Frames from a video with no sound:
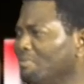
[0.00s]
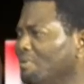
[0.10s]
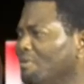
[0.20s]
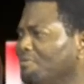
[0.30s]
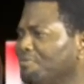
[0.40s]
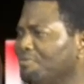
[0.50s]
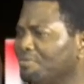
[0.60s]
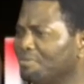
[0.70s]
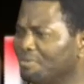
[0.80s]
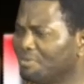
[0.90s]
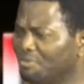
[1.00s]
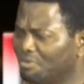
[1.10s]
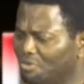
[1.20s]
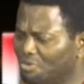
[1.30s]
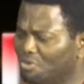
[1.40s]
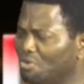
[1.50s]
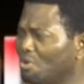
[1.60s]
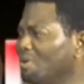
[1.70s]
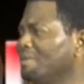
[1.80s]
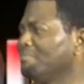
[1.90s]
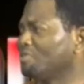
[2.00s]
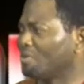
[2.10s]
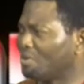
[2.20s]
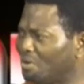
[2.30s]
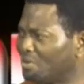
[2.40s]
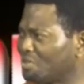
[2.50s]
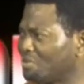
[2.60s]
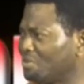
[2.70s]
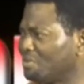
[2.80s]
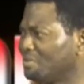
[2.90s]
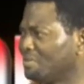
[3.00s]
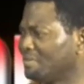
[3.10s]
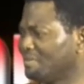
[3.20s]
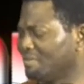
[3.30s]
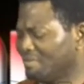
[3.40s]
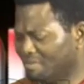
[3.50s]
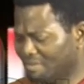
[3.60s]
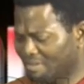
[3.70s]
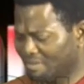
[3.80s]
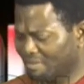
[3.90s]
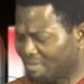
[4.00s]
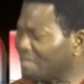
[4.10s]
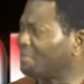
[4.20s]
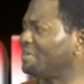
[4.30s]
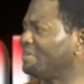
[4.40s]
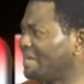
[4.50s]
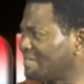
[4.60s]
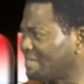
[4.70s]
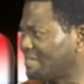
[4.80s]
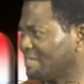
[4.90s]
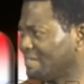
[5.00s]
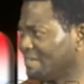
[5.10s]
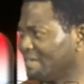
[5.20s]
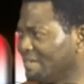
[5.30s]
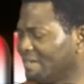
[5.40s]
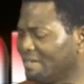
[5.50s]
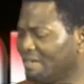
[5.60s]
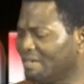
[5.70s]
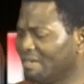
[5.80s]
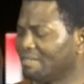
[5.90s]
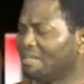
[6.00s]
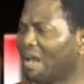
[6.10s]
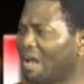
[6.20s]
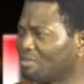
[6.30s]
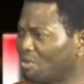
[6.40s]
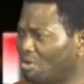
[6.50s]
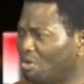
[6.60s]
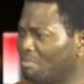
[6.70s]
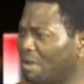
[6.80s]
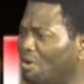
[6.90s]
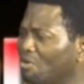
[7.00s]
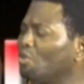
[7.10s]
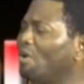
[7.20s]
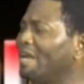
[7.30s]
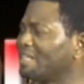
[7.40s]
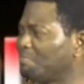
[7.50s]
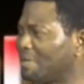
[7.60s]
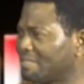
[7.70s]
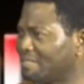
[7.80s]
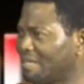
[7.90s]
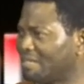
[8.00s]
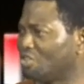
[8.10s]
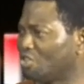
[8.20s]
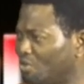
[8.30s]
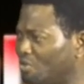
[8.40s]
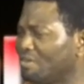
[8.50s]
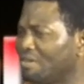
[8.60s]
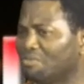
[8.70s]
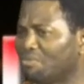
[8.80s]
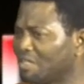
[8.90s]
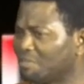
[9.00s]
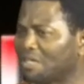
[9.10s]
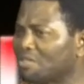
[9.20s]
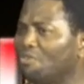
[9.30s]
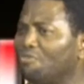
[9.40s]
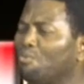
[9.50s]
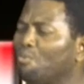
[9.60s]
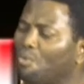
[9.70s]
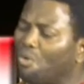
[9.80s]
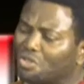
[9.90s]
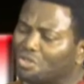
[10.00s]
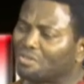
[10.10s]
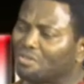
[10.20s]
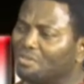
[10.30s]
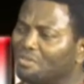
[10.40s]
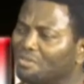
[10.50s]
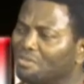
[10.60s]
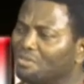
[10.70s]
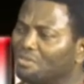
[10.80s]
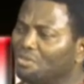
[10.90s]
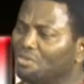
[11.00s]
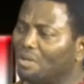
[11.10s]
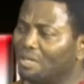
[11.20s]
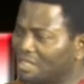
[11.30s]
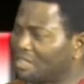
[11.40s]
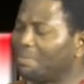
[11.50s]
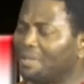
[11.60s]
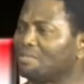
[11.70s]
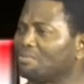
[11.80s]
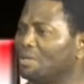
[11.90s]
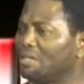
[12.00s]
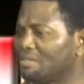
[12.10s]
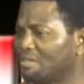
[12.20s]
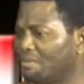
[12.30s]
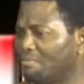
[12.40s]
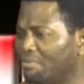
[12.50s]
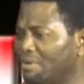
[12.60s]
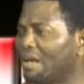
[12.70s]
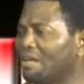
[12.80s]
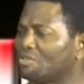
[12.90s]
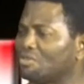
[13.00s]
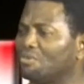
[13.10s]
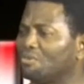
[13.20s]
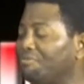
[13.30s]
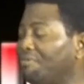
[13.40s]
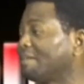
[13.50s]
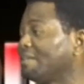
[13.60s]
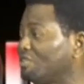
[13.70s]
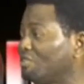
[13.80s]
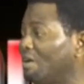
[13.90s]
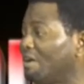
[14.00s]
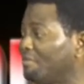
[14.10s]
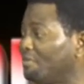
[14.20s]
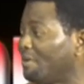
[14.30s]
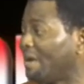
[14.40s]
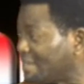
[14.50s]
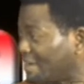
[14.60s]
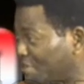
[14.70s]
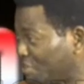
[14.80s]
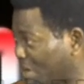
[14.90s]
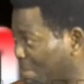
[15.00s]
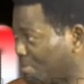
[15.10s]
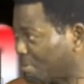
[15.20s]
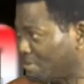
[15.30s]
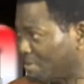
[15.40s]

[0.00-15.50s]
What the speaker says: of you going to court to seek redress. Is the outcome or your expectation in respect of what you anticipate with regards to the fact that your rights have been trampled on.